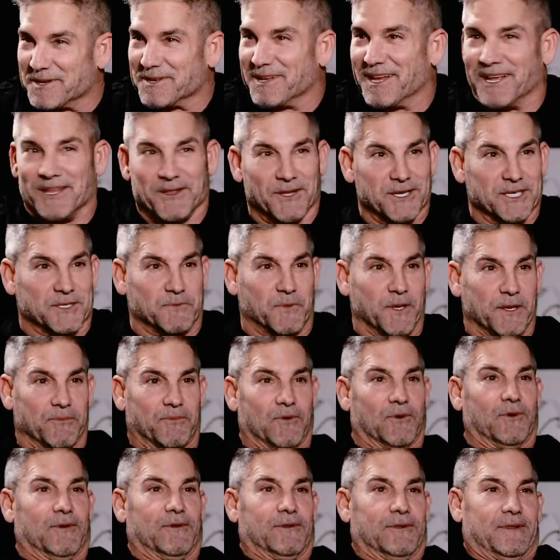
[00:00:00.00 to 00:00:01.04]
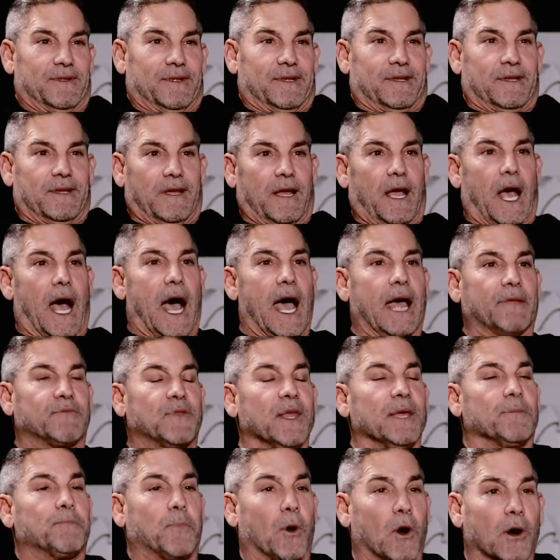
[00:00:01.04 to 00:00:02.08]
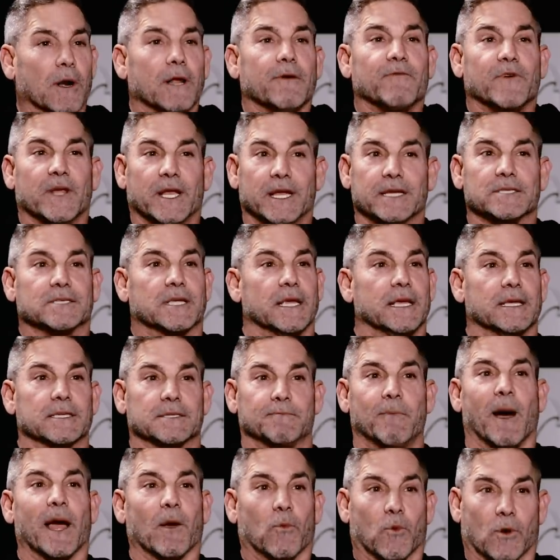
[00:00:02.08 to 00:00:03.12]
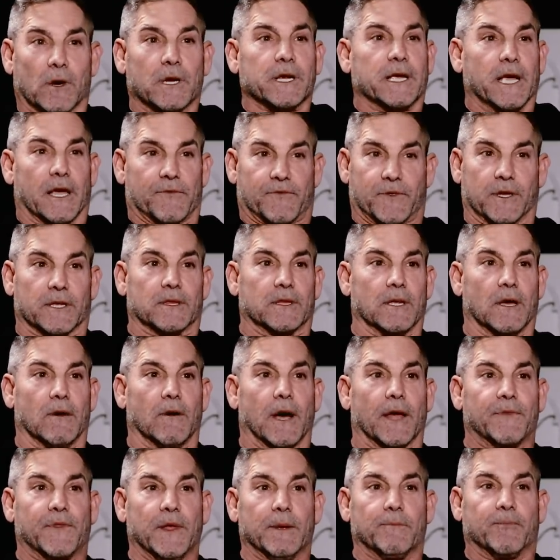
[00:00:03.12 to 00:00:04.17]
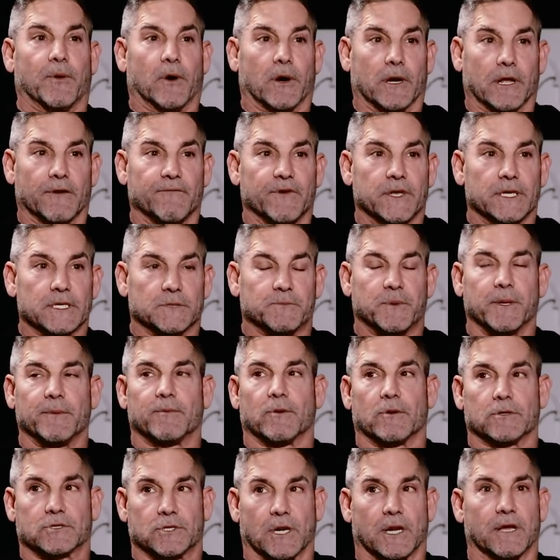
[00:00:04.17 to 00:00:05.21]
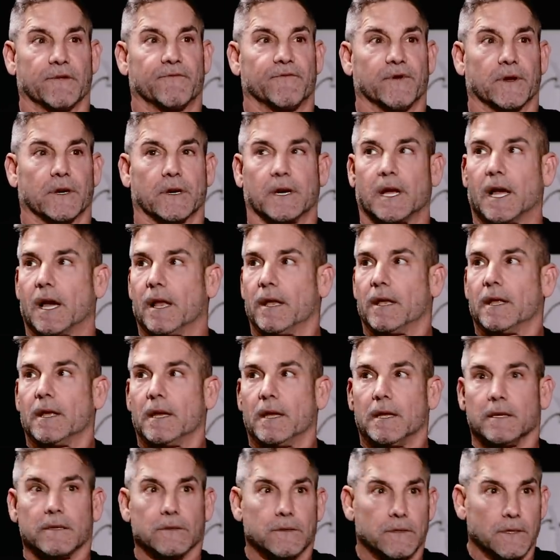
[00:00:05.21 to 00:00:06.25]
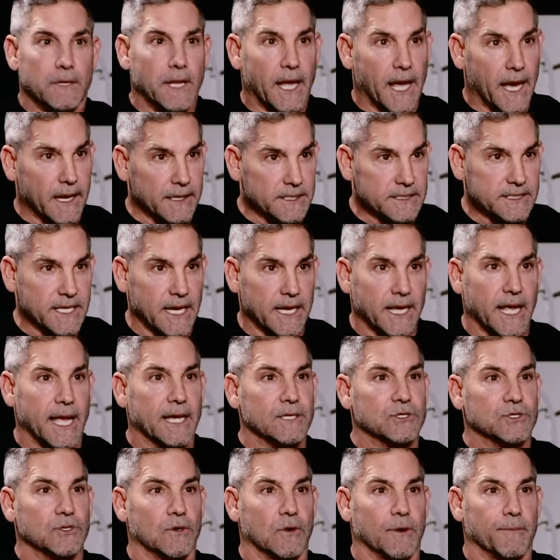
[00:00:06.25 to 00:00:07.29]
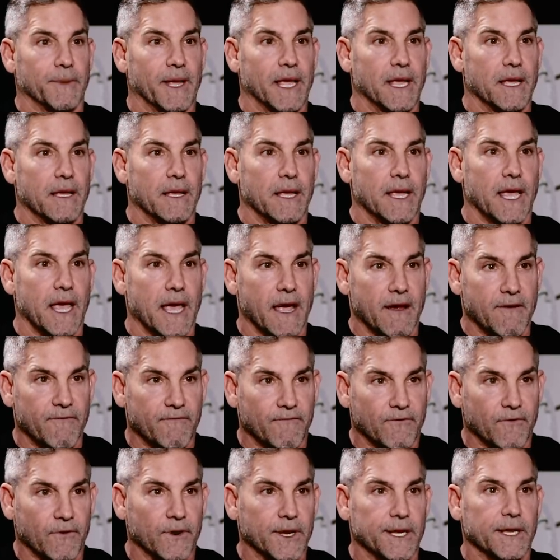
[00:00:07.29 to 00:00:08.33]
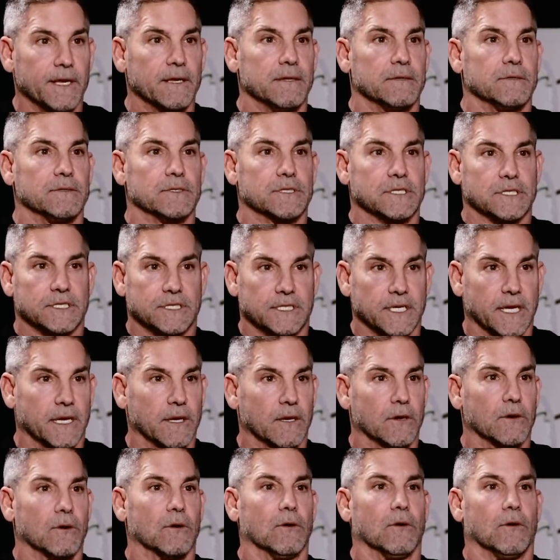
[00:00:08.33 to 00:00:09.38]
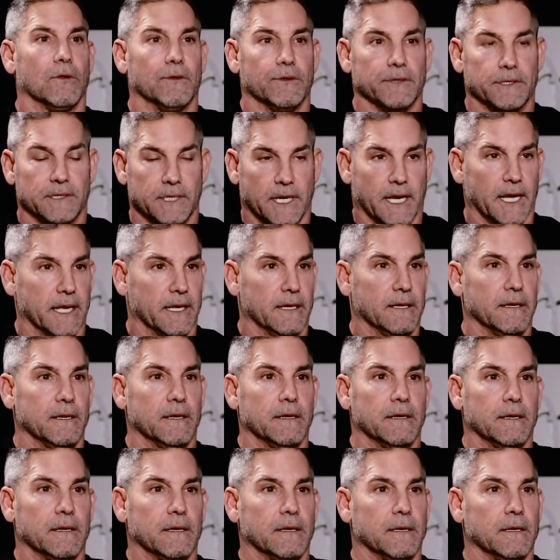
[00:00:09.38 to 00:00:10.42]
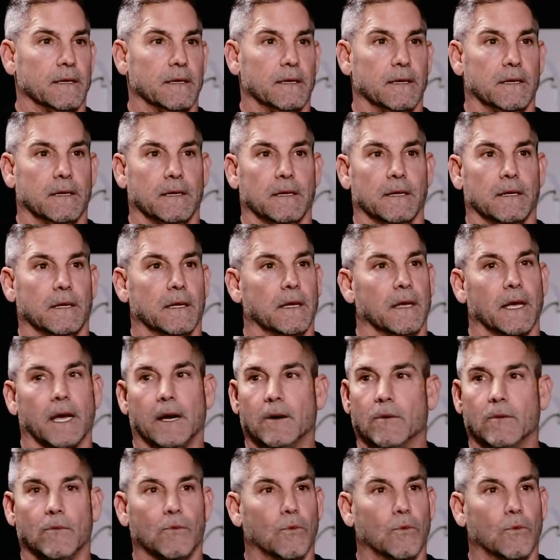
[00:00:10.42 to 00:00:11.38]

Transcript: in, in these people. Do you think? That, I think part think... of it is is my work ethic, though. I think part of it is people are trying to figure out how does that guy show up every single day. Uh-huh. How,